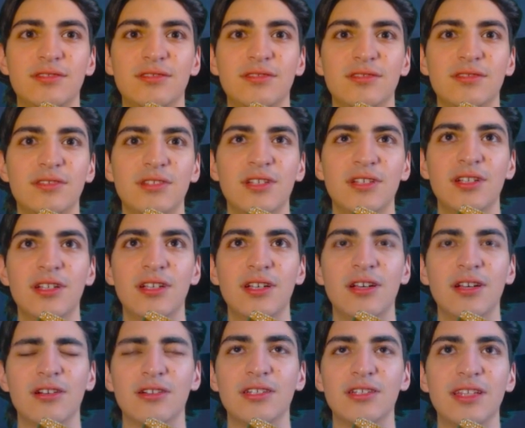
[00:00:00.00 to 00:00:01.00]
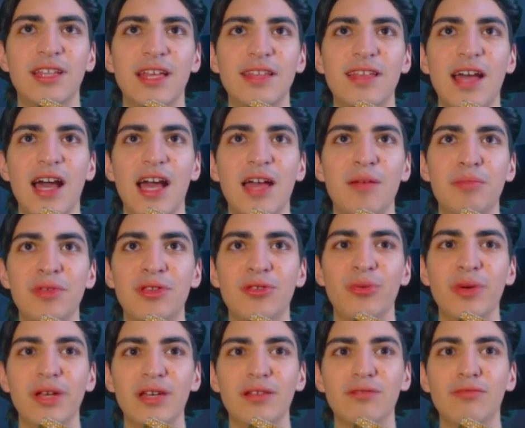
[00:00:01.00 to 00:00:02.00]
what you're talking about. Or did they die
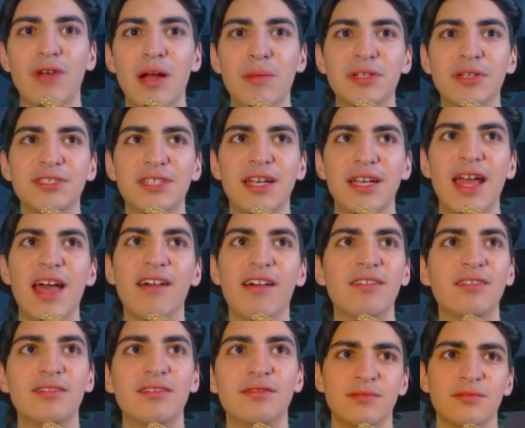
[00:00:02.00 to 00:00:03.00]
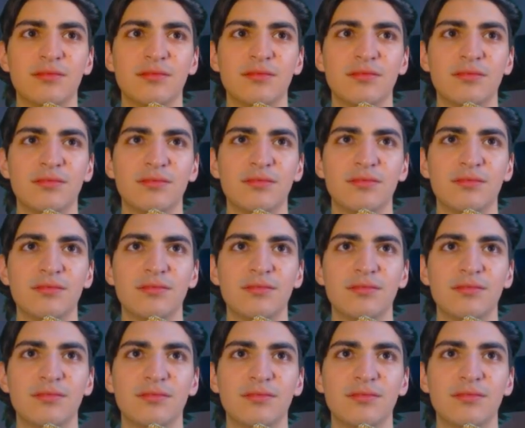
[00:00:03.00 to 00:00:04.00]
between Rebels and now?
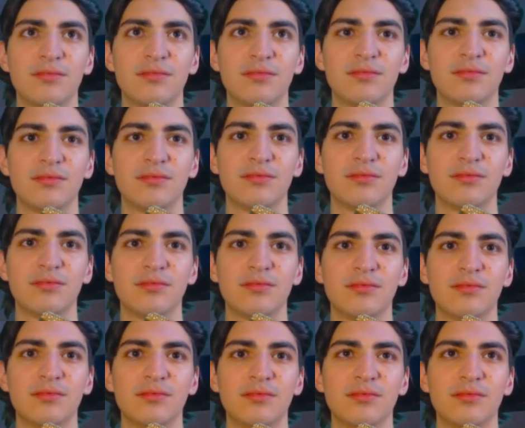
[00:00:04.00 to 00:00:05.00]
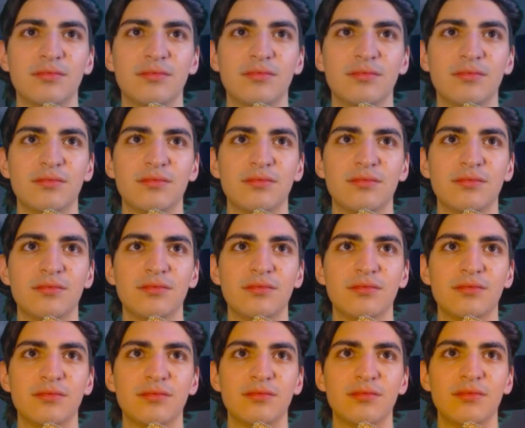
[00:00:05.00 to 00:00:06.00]
Your family died on Mandalore.
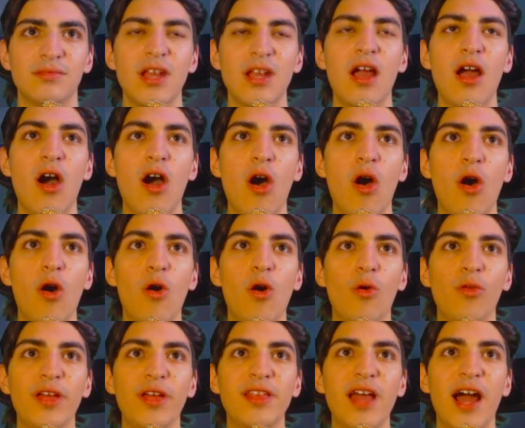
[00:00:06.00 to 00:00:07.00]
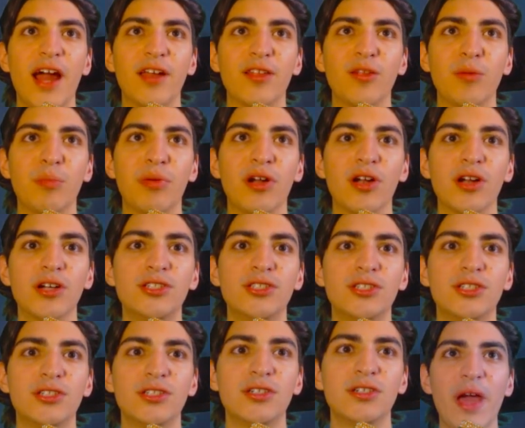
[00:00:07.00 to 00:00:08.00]
Oh, they died on the
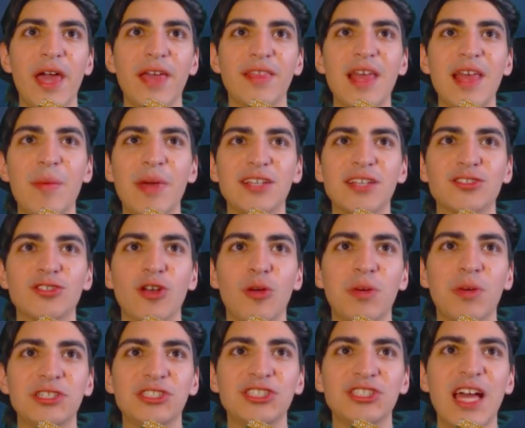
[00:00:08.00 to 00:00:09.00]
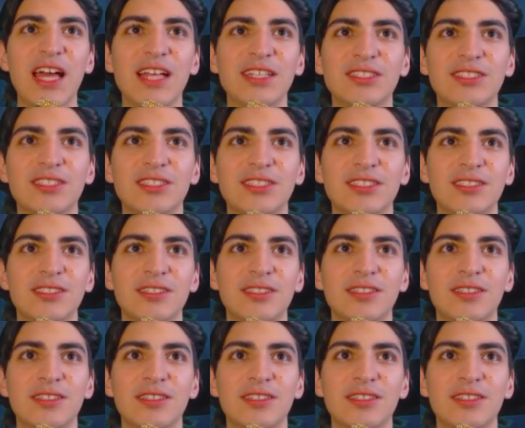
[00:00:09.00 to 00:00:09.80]
Purge? Wait, that makes so much sense.